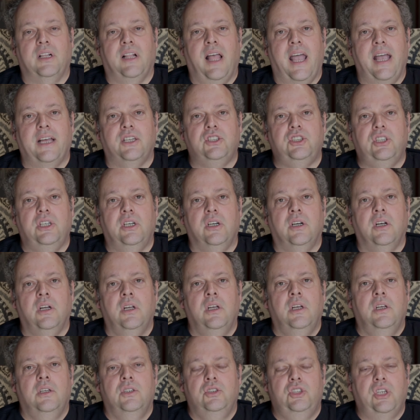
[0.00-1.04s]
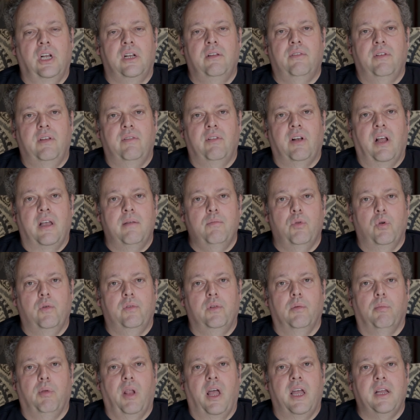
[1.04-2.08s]
Last year, Genevieve and I
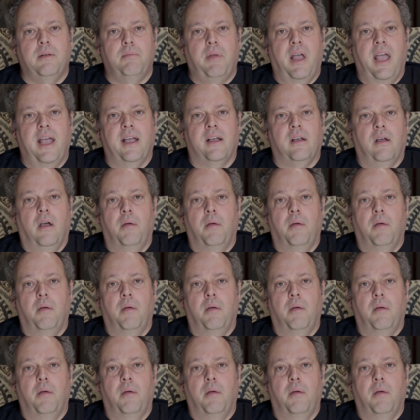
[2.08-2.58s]
moved the blind back